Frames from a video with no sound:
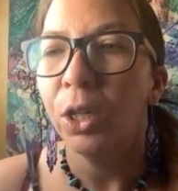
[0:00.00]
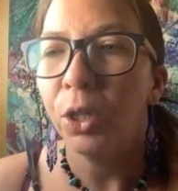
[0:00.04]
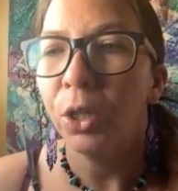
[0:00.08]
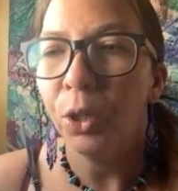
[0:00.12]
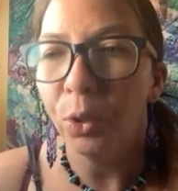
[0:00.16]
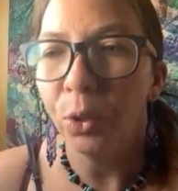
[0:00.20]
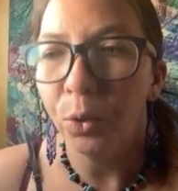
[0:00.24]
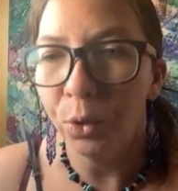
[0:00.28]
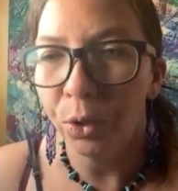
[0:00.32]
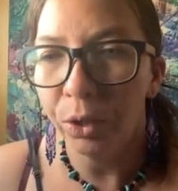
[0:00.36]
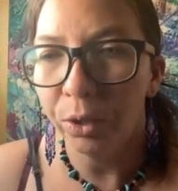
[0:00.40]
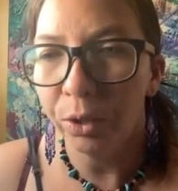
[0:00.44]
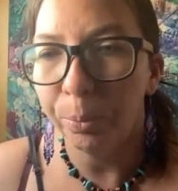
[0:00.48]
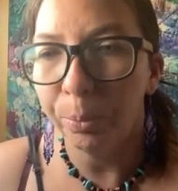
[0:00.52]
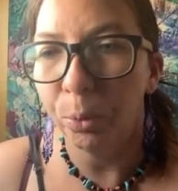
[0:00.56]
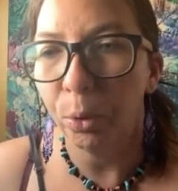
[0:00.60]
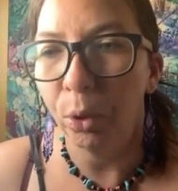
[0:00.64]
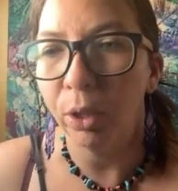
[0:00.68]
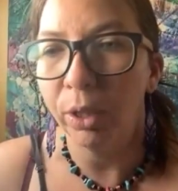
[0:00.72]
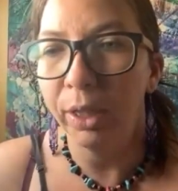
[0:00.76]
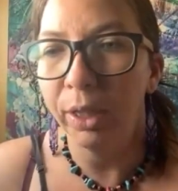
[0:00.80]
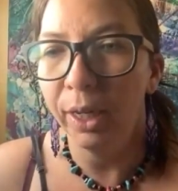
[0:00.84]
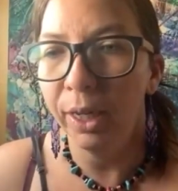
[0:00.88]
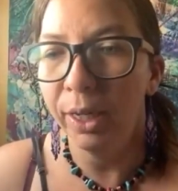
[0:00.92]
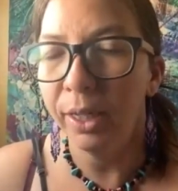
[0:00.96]
to
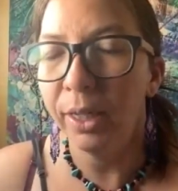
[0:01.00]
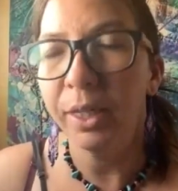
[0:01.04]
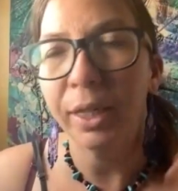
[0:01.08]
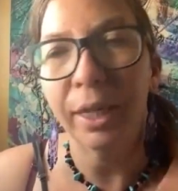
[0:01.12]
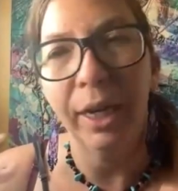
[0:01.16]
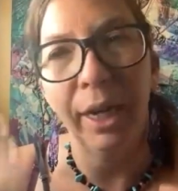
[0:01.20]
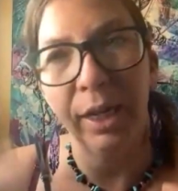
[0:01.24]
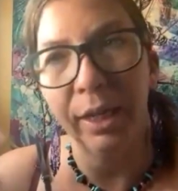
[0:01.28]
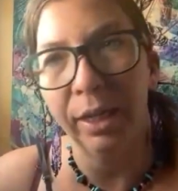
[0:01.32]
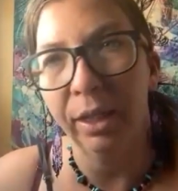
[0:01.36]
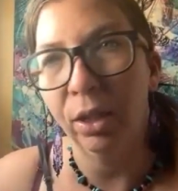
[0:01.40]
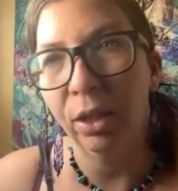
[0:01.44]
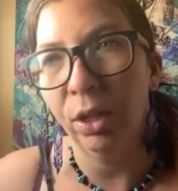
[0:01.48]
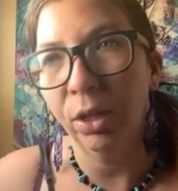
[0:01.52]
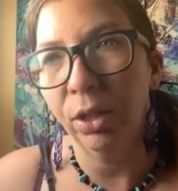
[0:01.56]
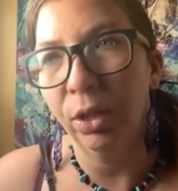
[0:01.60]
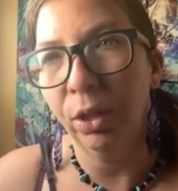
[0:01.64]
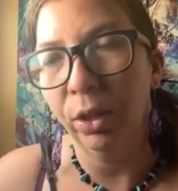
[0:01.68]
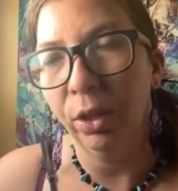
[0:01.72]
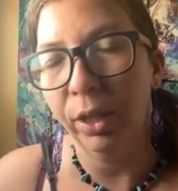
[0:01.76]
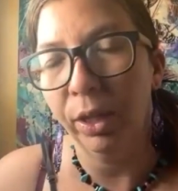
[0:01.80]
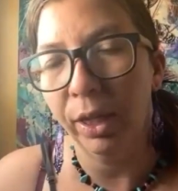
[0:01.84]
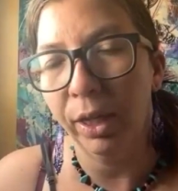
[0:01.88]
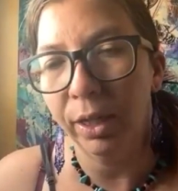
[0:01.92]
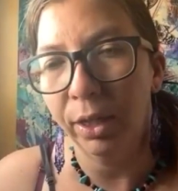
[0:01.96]
support us. Yes, it
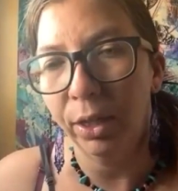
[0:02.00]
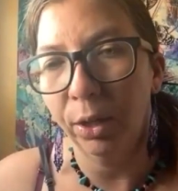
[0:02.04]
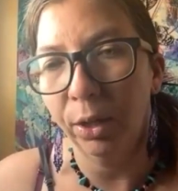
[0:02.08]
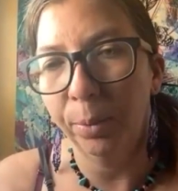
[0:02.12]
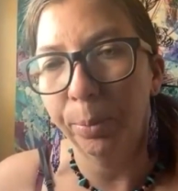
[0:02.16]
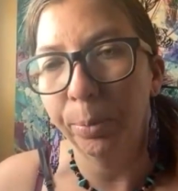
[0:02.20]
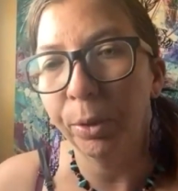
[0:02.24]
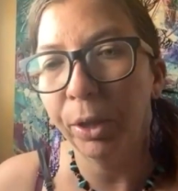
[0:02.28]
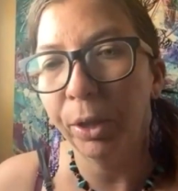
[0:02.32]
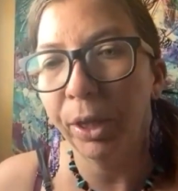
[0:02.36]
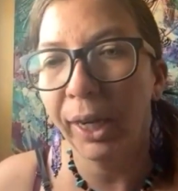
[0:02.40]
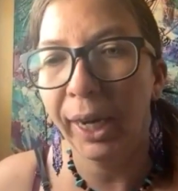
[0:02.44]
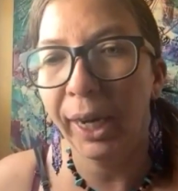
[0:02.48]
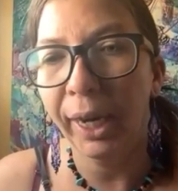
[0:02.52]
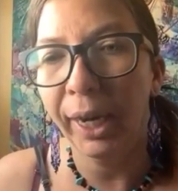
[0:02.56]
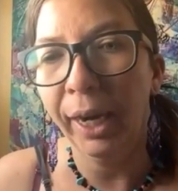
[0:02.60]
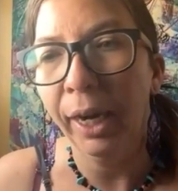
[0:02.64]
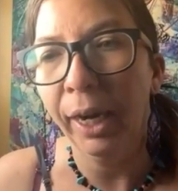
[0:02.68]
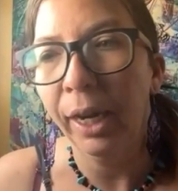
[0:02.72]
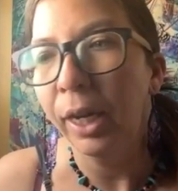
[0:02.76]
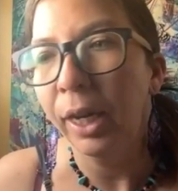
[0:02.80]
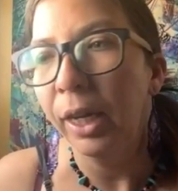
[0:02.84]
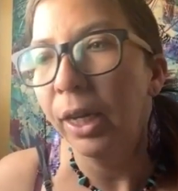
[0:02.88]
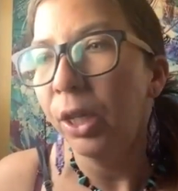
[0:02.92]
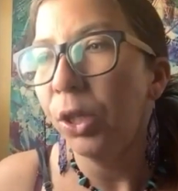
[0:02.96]
also does look pretty.